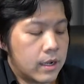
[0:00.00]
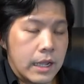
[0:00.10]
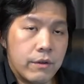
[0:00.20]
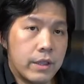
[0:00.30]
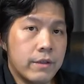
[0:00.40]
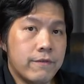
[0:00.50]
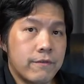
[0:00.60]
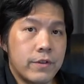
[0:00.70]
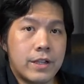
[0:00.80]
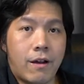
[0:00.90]
Now, if
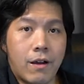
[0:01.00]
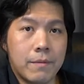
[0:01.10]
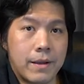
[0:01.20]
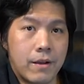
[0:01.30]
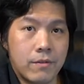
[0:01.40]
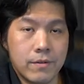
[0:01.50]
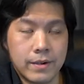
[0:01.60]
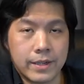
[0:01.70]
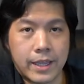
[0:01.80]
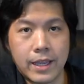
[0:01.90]
we talk about
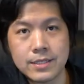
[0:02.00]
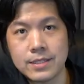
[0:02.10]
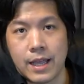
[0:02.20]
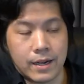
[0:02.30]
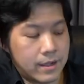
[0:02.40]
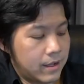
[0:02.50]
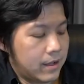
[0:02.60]
the case that